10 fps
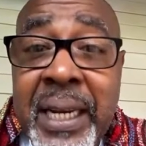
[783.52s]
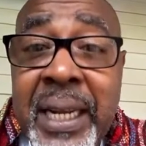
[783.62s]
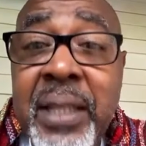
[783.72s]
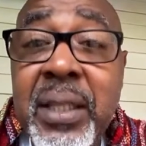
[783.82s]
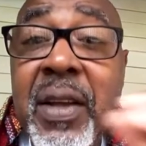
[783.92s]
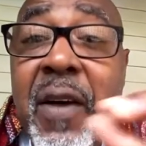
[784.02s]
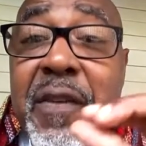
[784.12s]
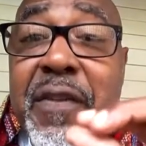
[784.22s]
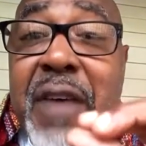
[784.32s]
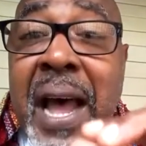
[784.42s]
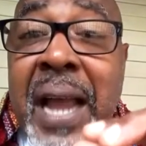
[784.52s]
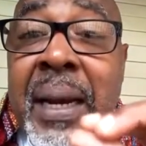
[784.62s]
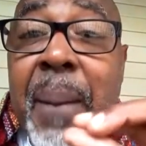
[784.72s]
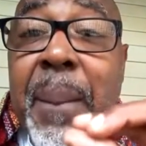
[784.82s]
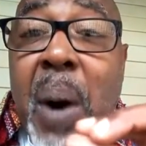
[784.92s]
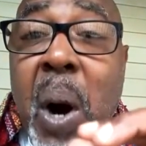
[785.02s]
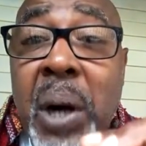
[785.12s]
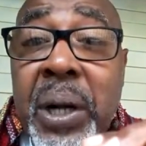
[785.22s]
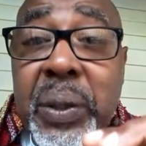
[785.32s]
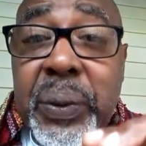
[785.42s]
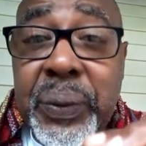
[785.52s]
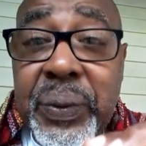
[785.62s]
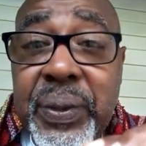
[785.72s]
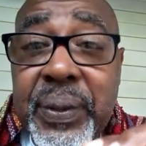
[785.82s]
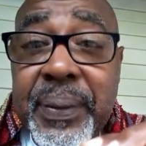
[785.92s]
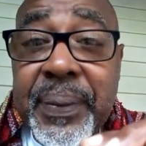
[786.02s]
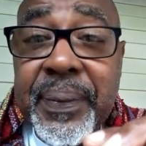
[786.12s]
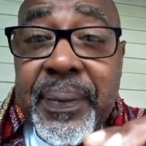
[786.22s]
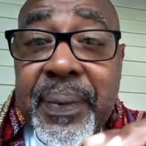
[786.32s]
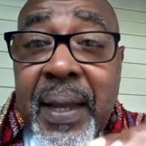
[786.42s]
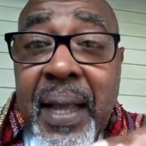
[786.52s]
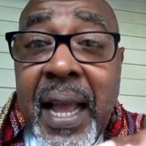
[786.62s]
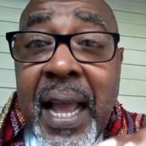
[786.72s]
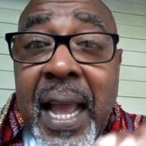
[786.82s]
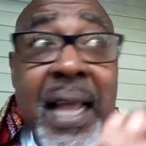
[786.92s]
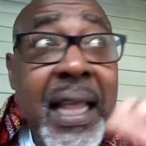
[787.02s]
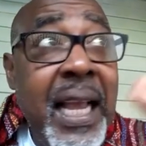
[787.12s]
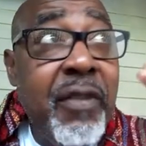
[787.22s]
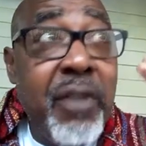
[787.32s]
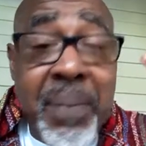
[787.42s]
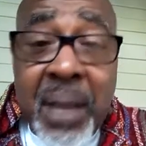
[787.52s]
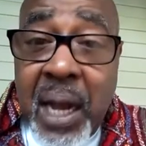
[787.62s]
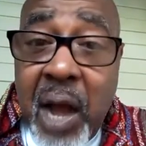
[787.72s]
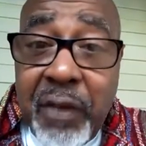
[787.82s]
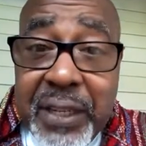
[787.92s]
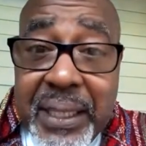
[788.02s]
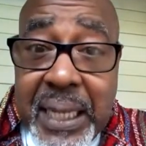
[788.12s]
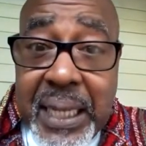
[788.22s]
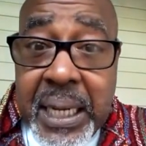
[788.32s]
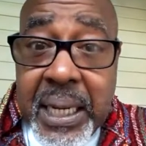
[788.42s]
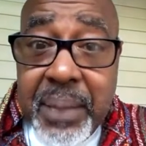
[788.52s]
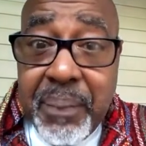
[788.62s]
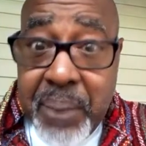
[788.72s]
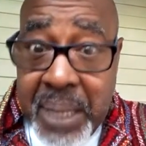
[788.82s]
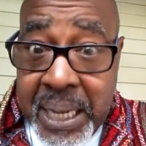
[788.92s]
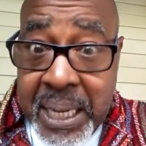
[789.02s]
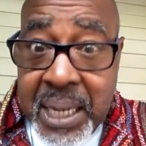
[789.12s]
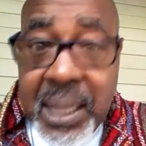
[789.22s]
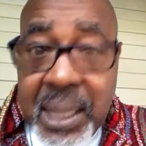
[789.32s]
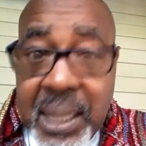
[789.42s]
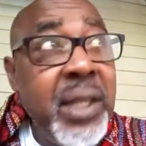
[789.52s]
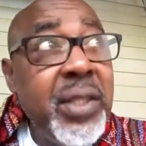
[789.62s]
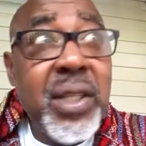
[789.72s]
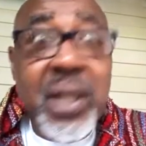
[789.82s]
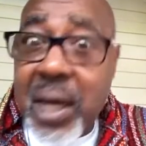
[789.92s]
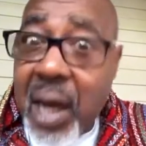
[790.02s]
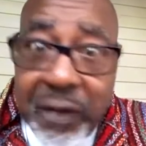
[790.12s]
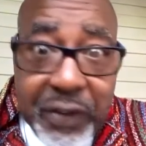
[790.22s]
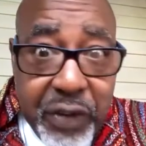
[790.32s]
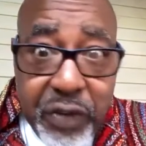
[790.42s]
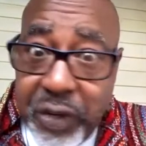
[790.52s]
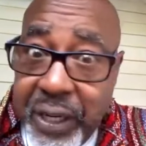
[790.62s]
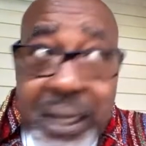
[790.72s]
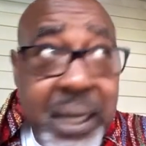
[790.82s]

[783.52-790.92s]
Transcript: into fine particles from the coffee seed, bean, to the coffee tree,